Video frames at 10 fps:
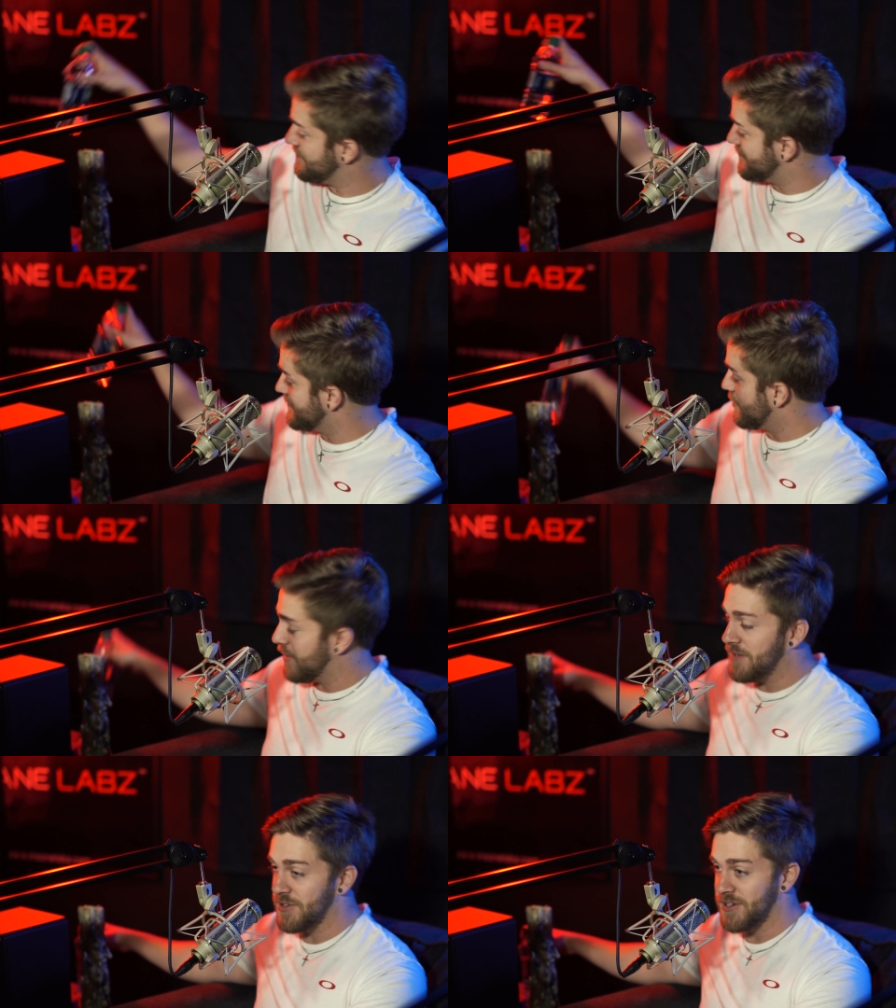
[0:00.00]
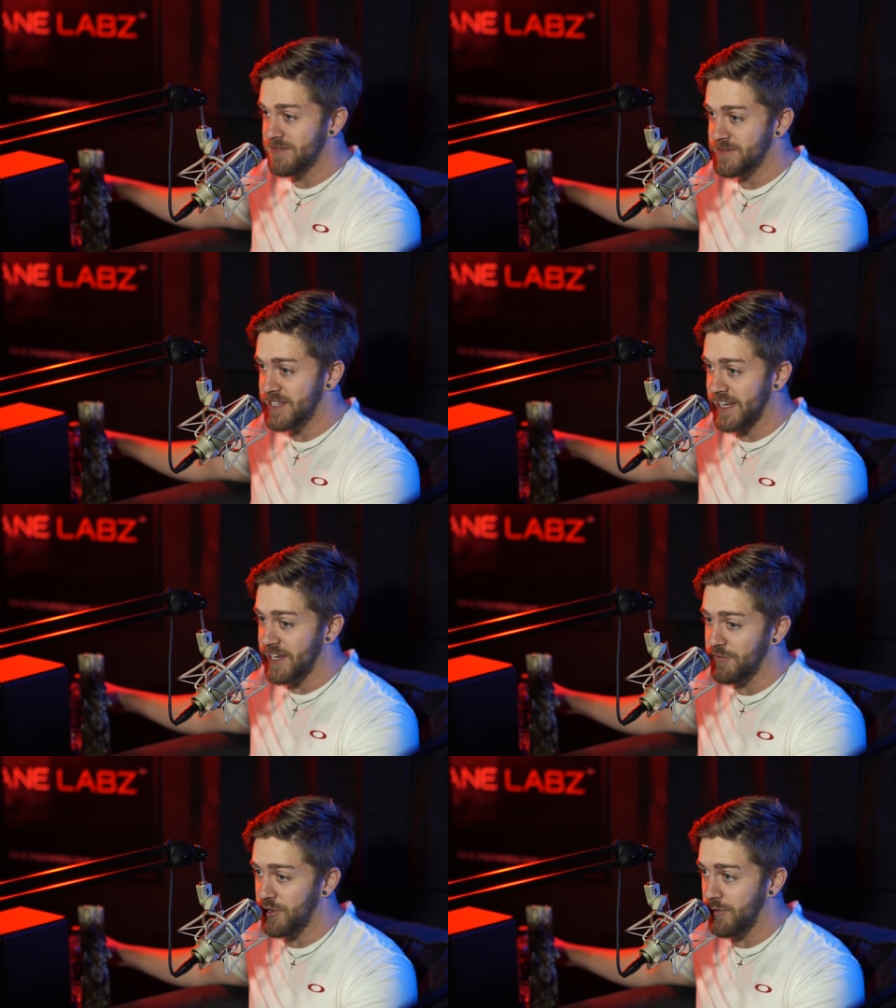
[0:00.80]
we'll have a
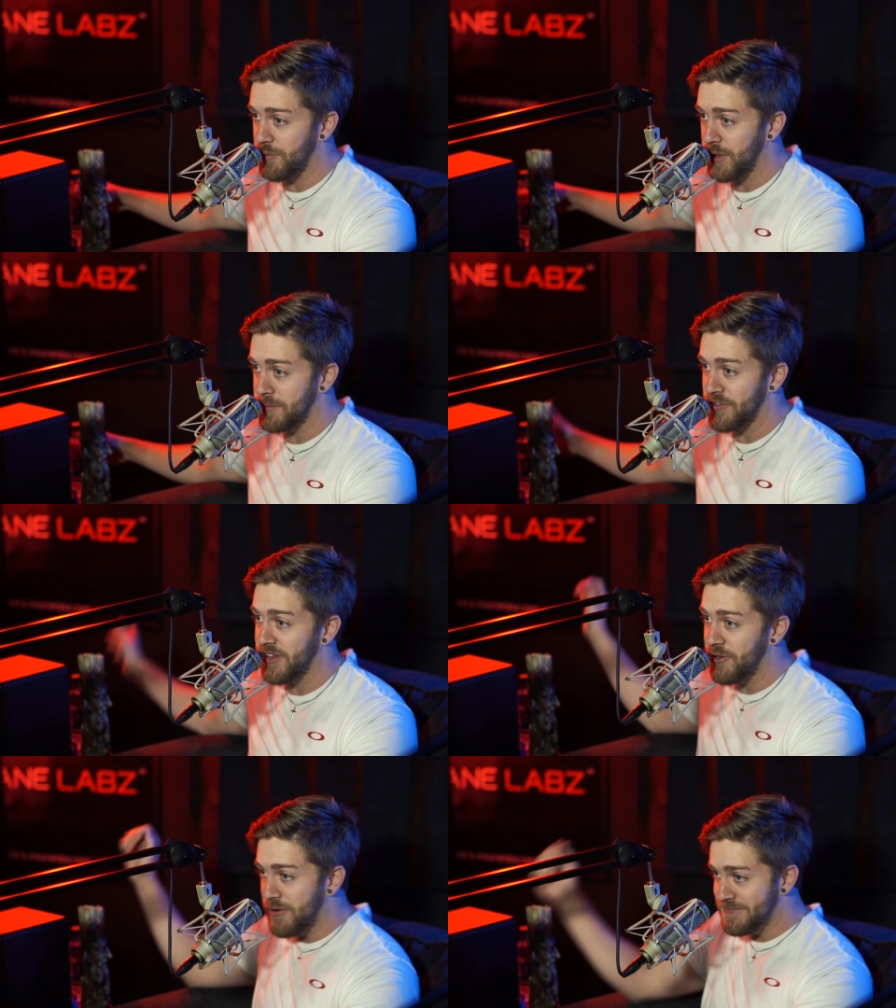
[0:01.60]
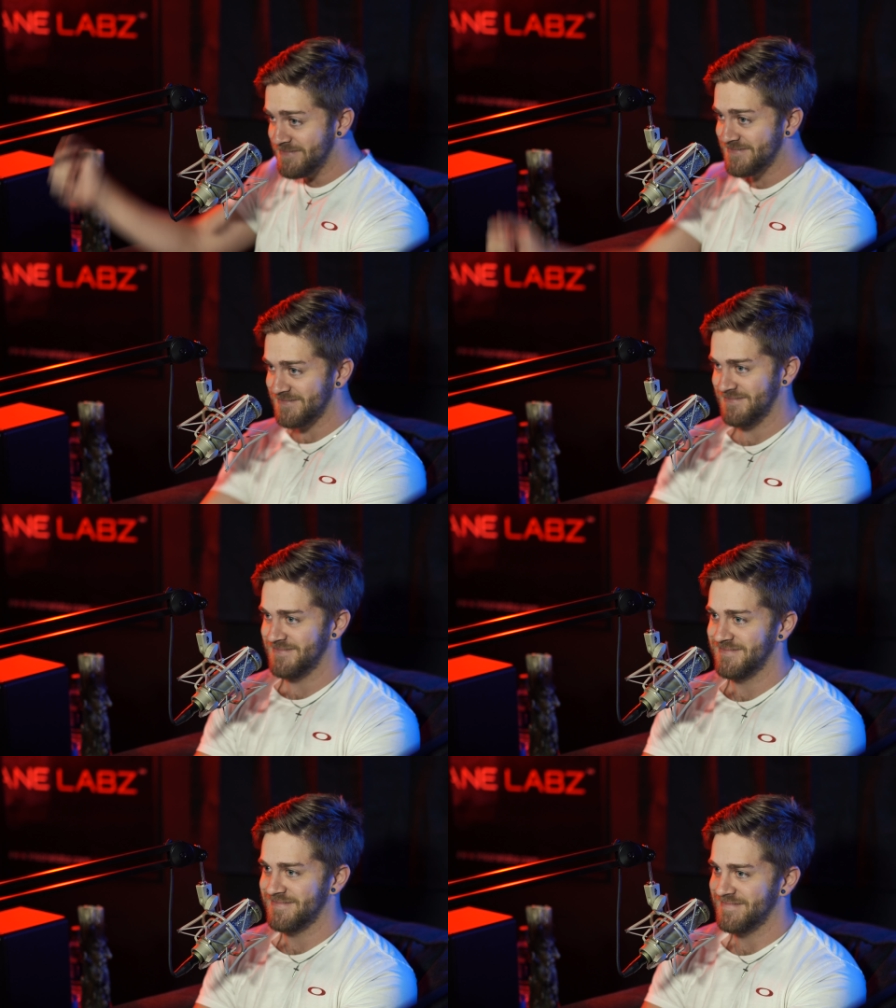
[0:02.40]
dedicated video over blameless later.
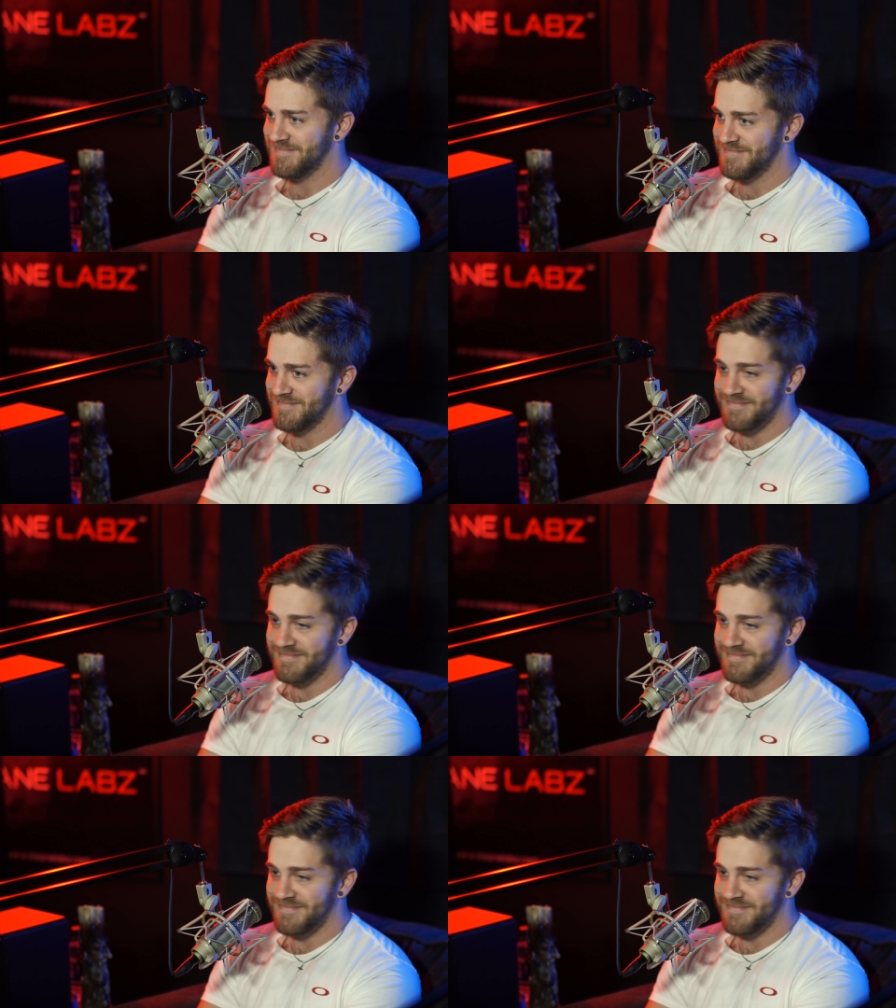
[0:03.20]
Yeah, we should do a